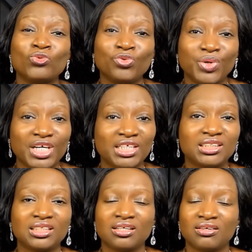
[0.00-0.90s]
Read
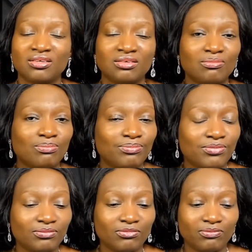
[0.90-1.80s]

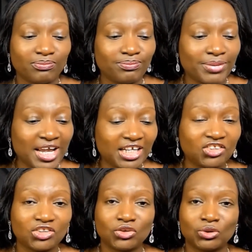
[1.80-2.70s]

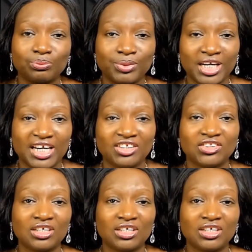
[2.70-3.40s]
page to page,